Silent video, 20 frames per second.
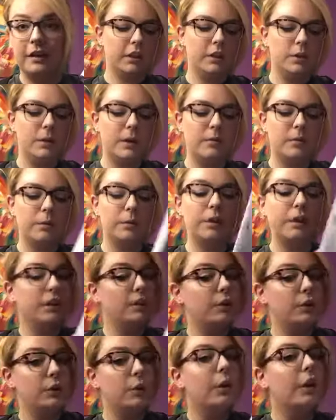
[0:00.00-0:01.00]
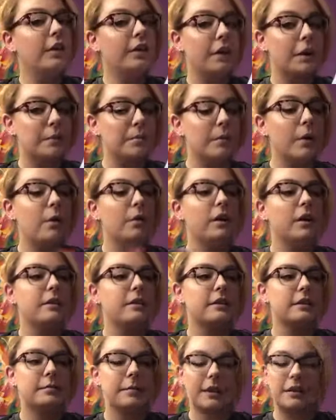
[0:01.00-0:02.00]
You never really knew their
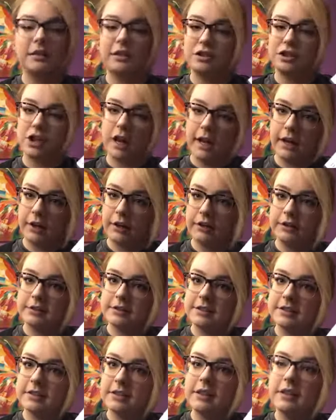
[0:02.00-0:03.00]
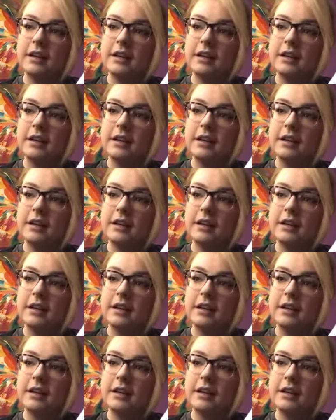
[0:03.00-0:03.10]
motives, especially Jagger's,